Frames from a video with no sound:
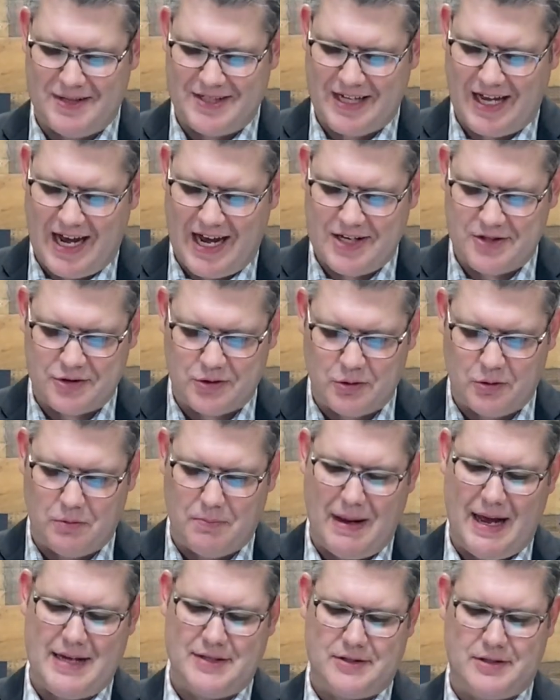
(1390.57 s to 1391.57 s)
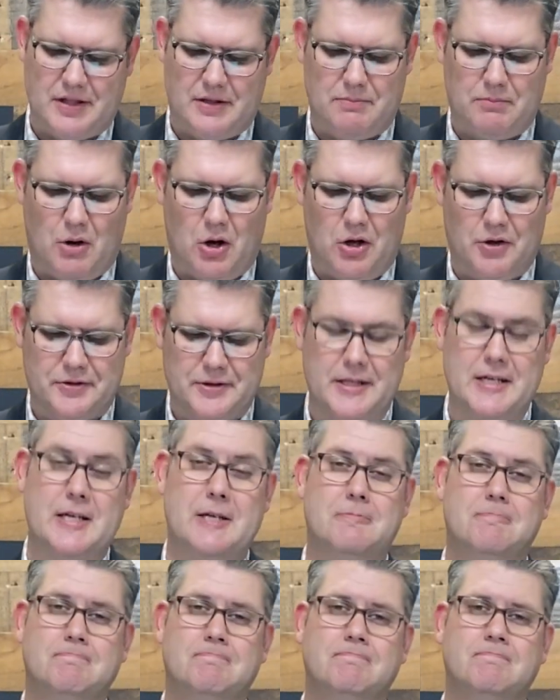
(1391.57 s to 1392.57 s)
his high school basketball
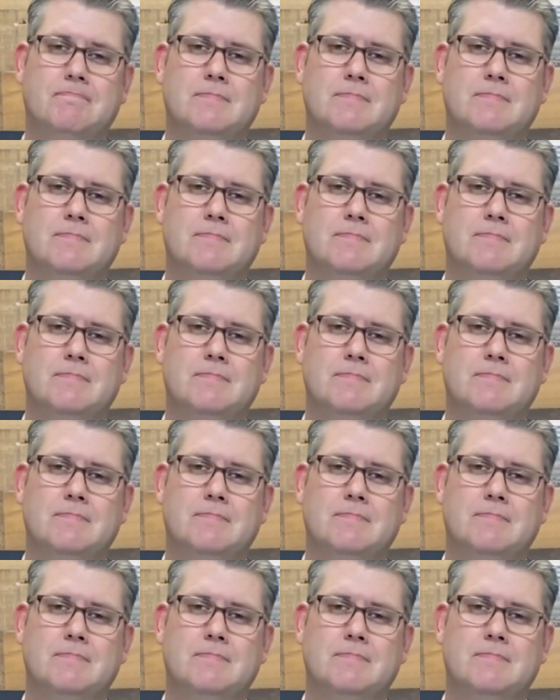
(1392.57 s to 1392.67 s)
team.